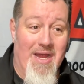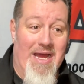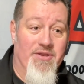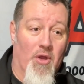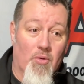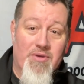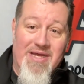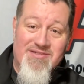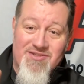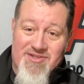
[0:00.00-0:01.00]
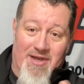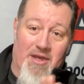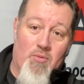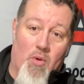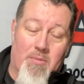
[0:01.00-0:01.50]
I don't
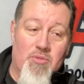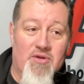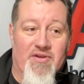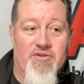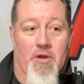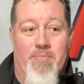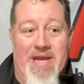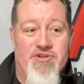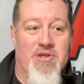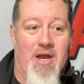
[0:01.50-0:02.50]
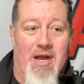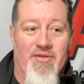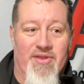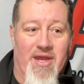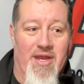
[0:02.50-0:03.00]
necessarily want to move into a
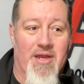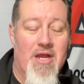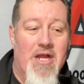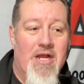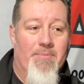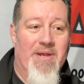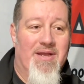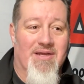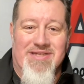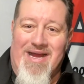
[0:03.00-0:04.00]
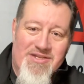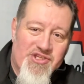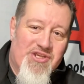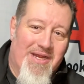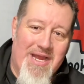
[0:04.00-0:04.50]
Patreon thing because I
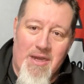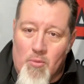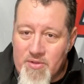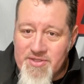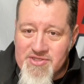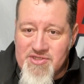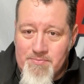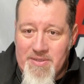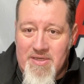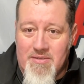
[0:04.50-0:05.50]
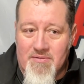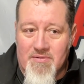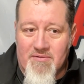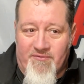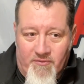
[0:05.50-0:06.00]
kind of want this to be
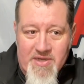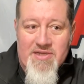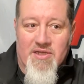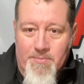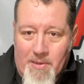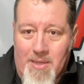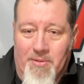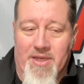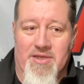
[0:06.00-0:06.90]
free to the public.